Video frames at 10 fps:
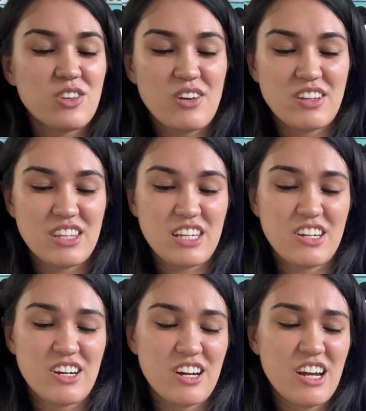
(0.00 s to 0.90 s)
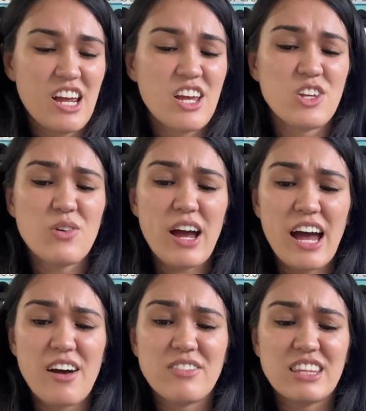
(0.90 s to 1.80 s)
throughout the year. You
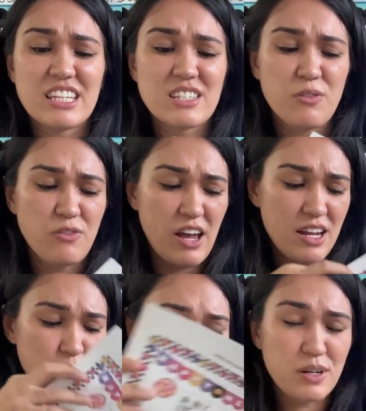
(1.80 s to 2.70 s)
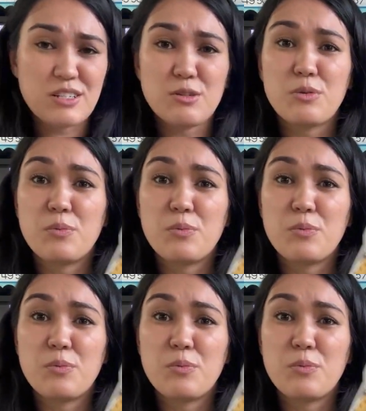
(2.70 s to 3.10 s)
have this fun printable